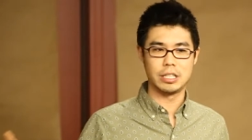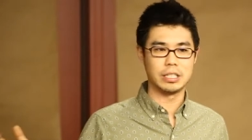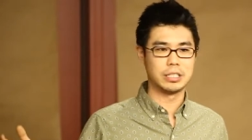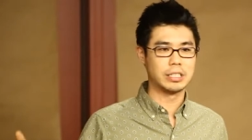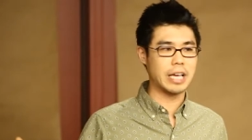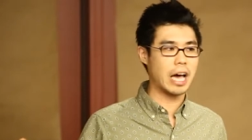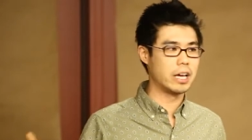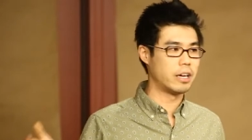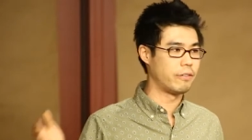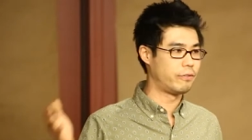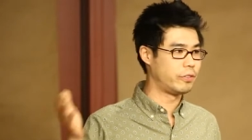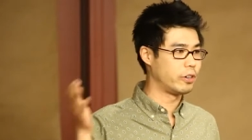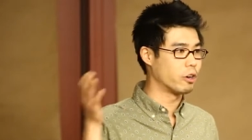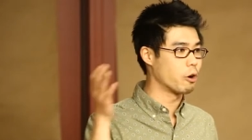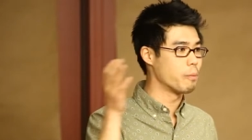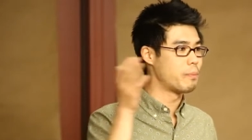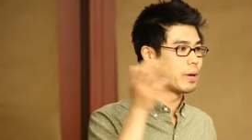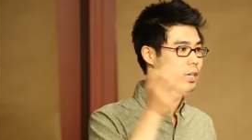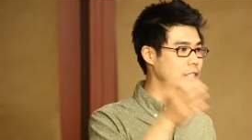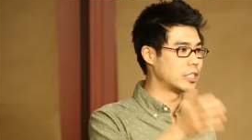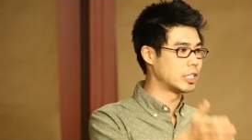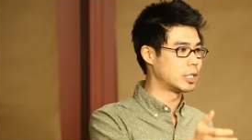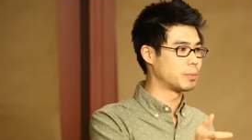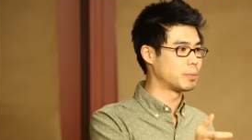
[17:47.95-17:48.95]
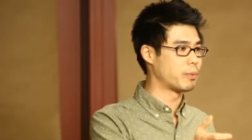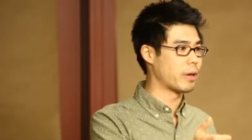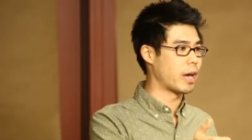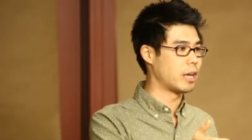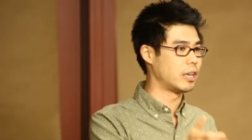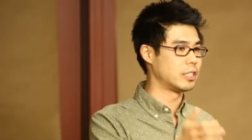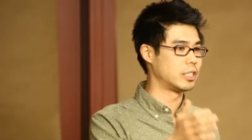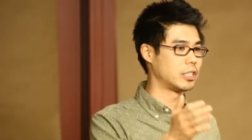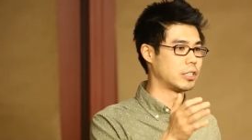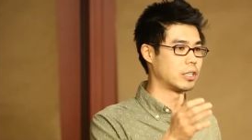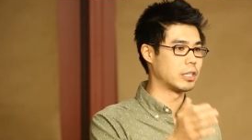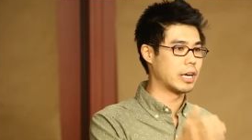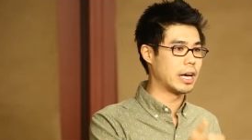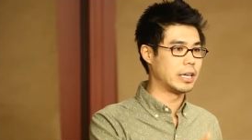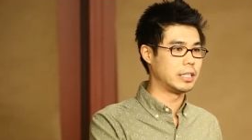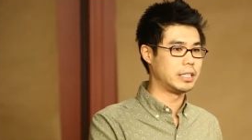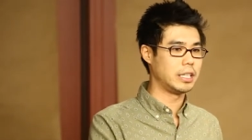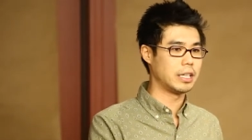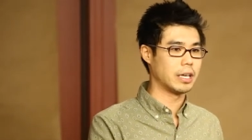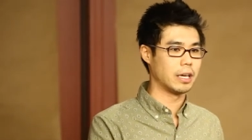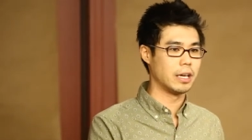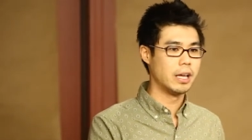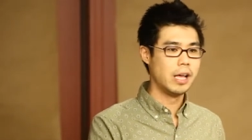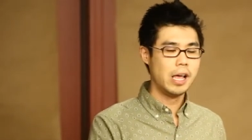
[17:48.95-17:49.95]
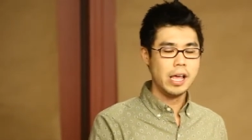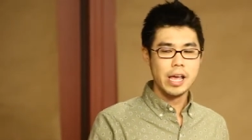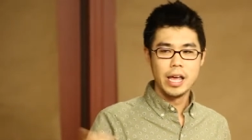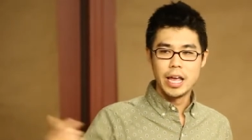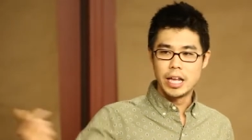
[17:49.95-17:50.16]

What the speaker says: decide if your business plan is a good idea.